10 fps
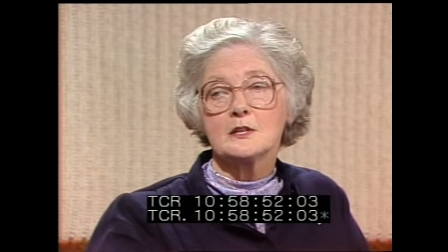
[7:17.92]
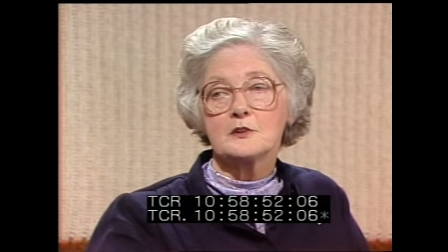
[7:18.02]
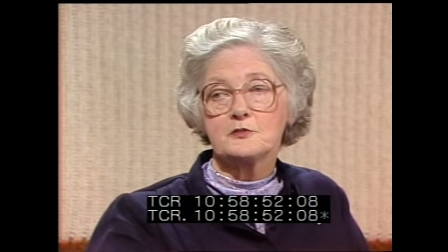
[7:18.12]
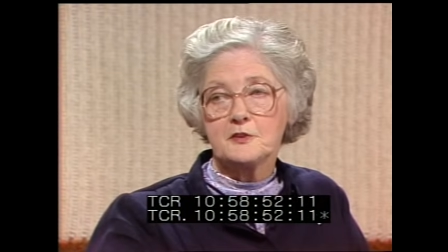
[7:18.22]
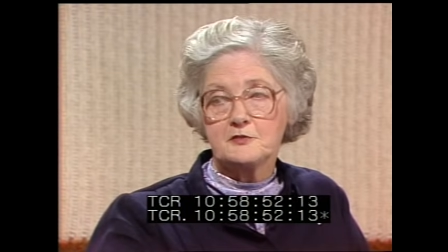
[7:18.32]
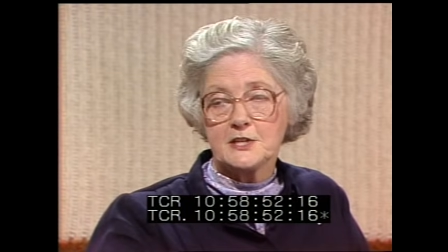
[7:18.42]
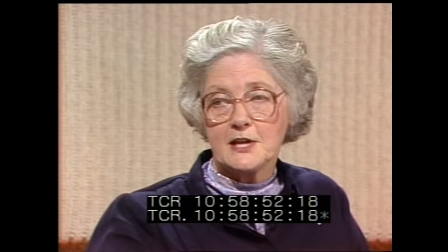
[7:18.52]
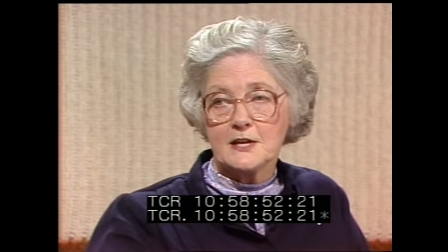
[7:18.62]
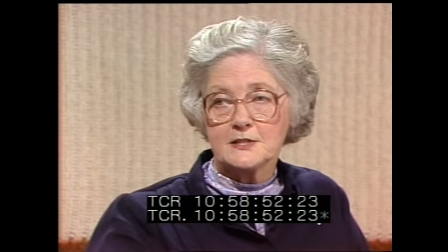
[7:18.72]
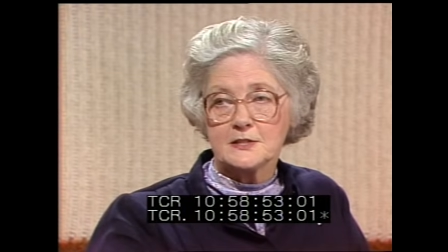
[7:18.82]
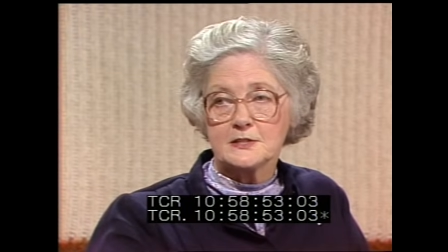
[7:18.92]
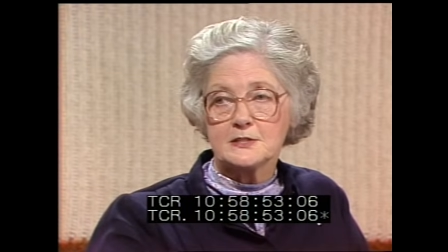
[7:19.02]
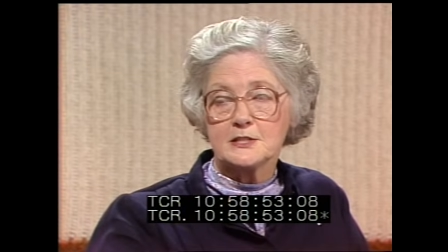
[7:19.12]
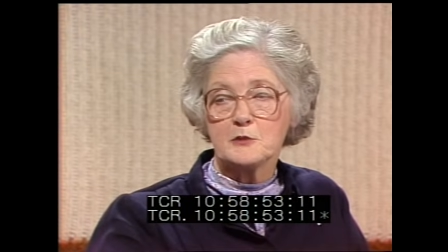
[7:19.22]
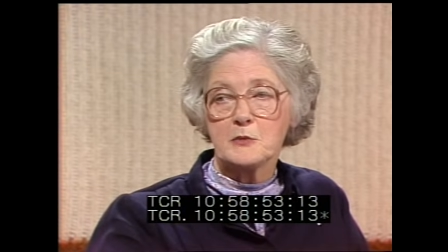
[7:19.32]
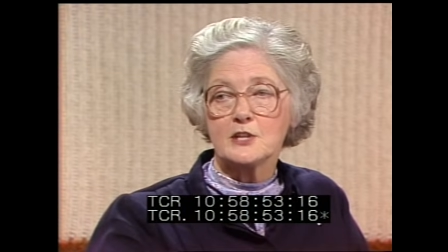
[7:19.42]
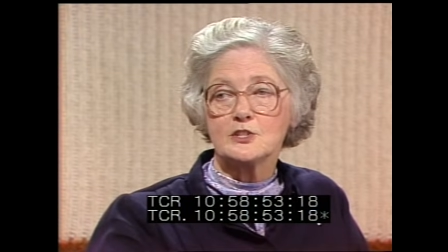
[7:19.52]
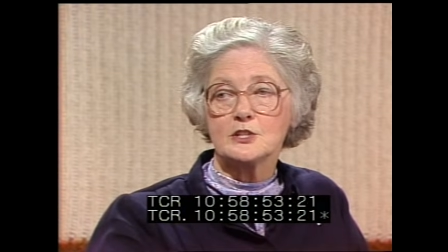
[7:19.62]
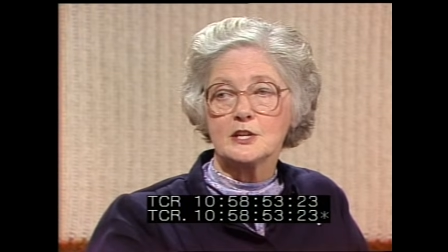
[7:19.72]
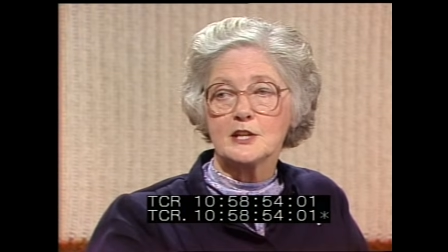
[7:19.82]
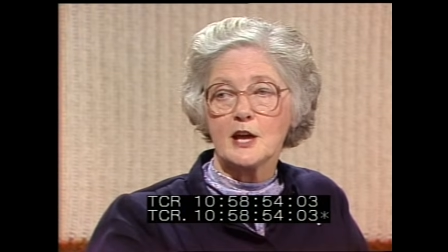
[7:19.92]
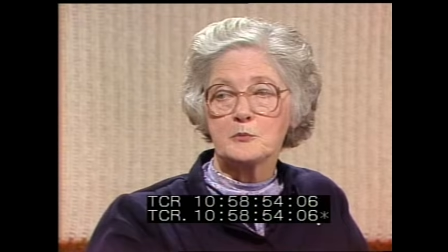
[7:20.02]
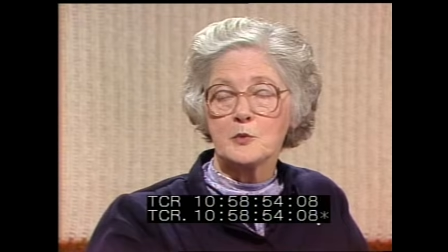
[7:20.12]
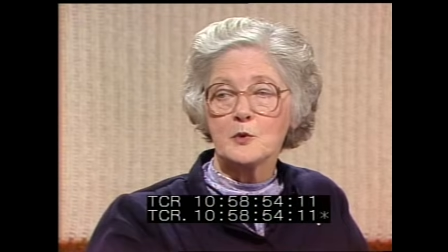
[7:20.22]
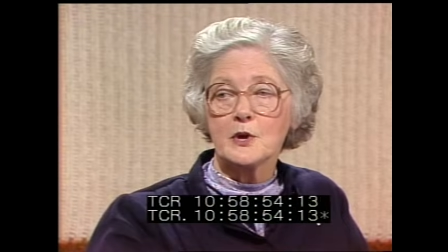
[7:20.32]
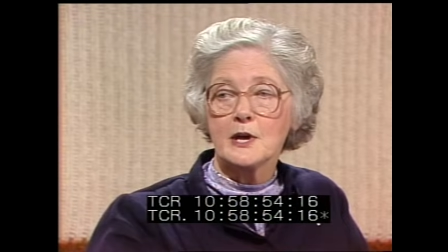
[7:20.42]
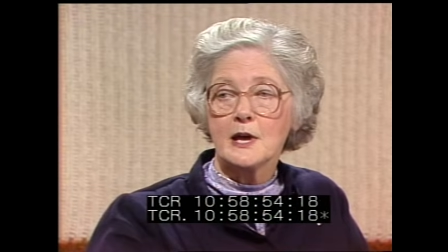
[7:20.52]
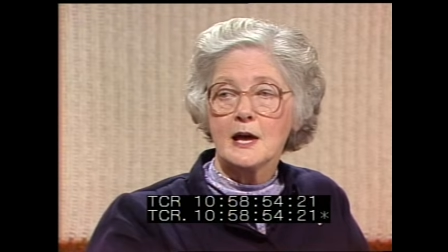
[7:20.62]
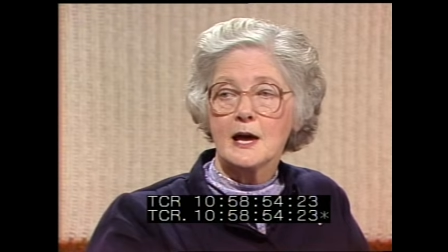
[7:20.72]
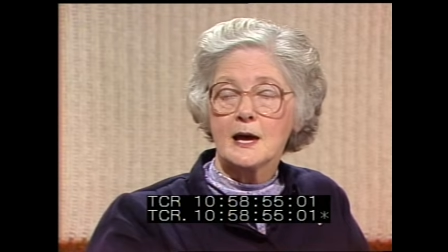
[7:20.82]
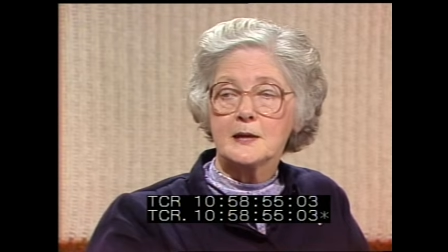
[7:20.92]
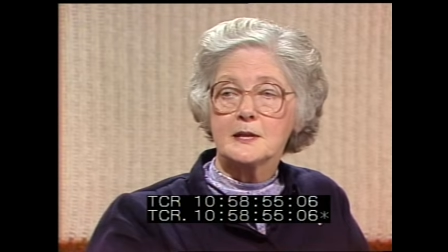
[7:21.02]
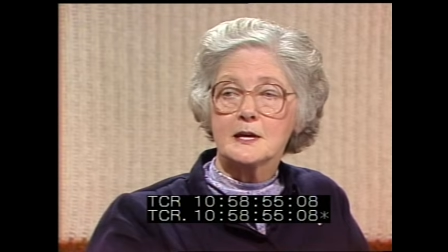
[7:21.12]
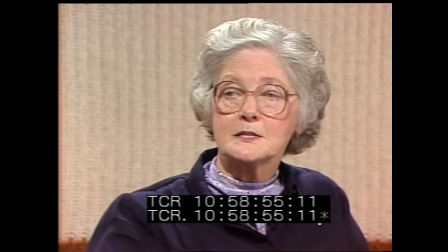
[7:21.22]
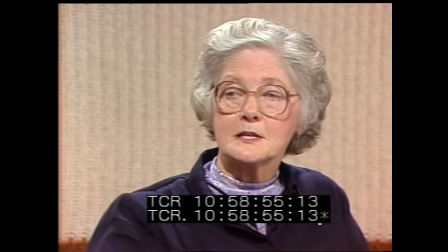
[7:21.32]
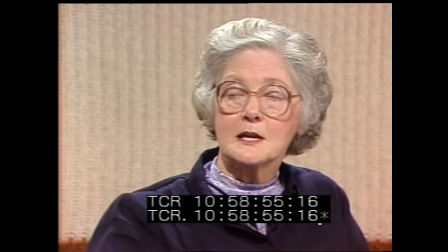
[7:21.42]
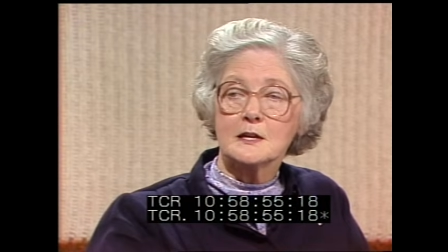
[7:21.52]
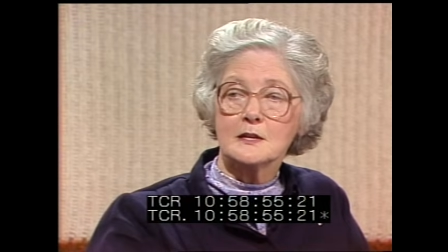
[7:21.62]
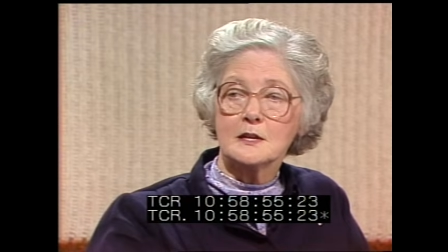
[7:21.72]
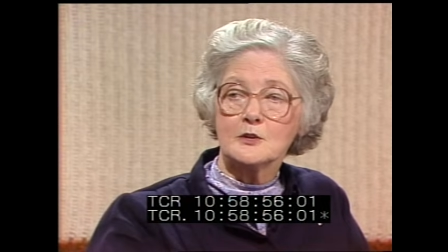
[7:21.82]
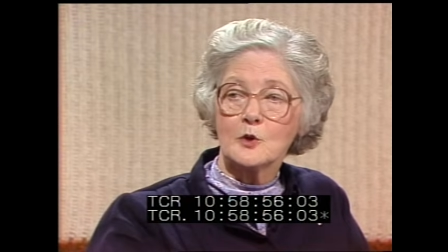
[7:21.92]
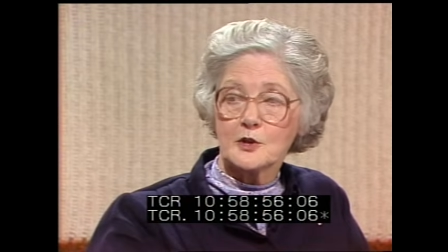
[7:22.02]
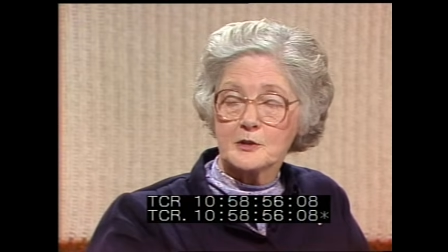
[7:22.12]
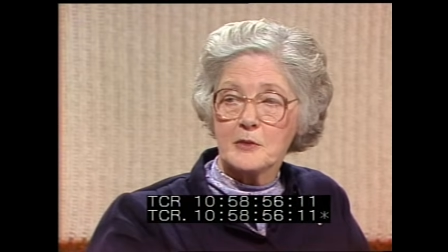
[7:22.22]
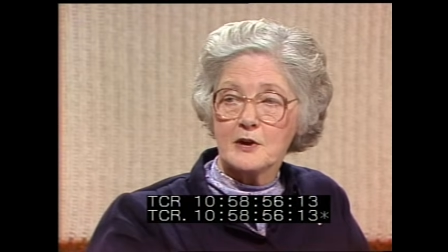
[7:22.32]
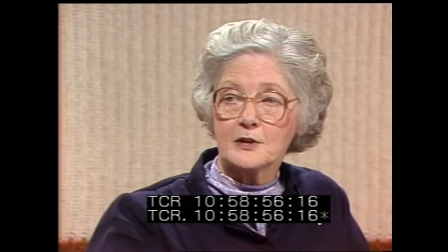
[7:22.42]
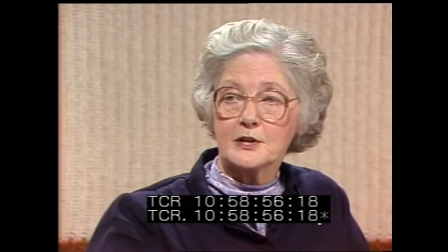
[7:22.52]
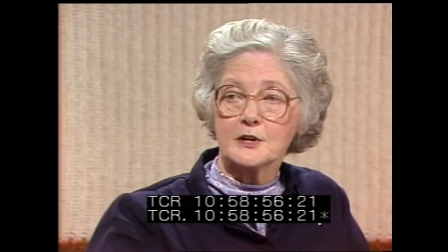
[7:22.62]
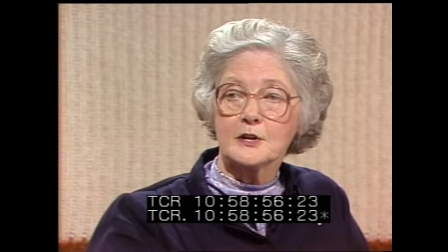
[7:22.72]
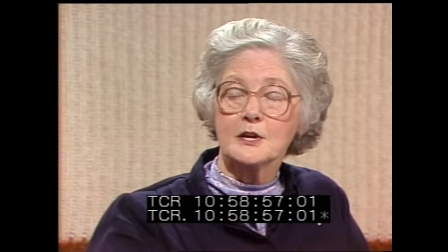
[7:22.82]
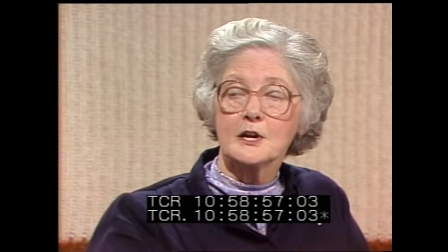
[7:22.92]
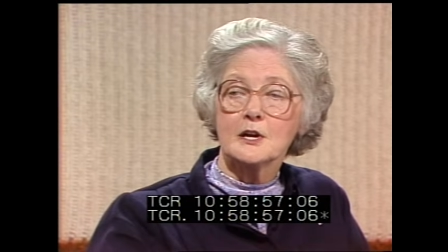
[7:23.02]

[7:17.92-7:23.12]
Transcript: there are 50 cases mentioned in that book, and that in North America,